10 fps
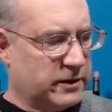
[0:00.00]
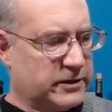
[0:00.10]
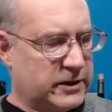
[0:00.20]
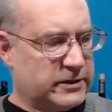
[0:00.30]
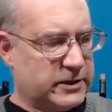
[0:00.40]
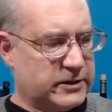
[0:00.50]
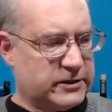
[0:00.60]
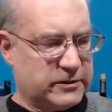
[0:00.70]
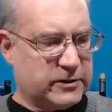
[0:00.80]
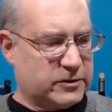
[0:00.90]

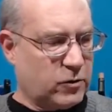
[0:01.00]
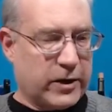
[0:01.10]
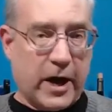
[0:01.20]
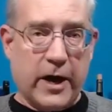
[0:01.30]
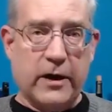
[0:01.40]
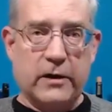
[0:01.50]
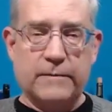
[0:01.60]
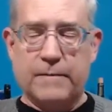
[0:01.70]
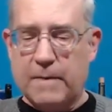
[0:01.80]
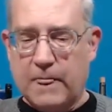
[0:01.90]
It's okay.
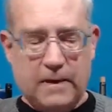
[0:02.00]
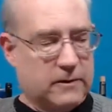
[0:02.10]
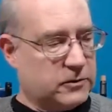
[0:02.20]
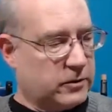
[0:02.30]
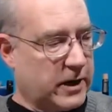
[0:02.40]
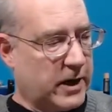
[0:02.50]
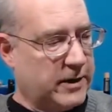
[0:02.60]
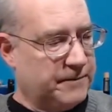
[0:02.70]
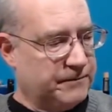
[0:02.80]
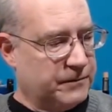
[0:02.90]
It's okay.
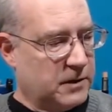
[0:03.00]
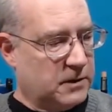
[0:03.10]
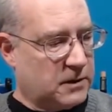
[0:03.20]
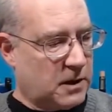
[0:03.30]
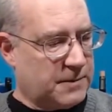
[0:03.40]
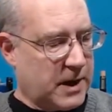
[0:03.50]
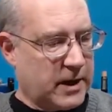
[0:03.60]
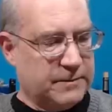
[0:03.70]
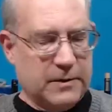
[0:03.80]
Not bad.